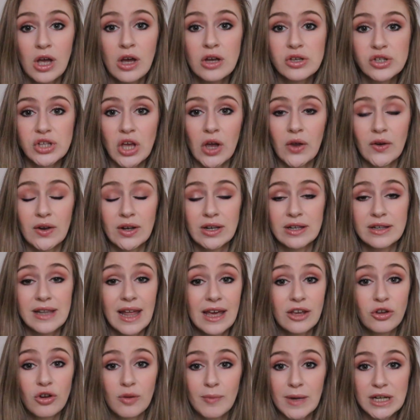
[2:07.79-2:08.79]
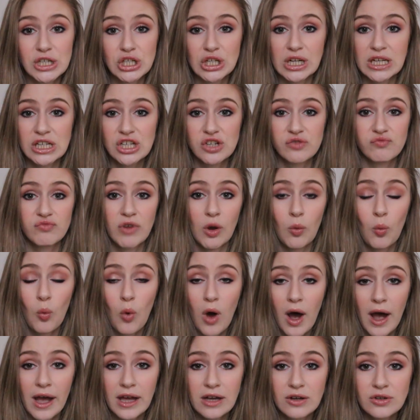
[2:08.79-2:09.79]
So let your imagination run
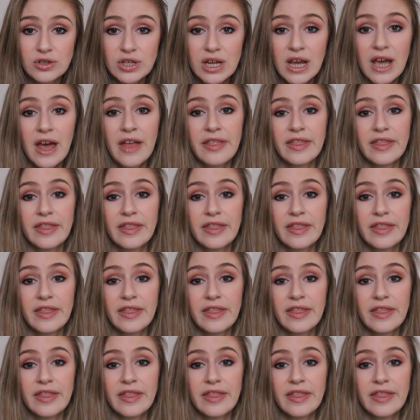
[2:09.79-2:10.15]
wild.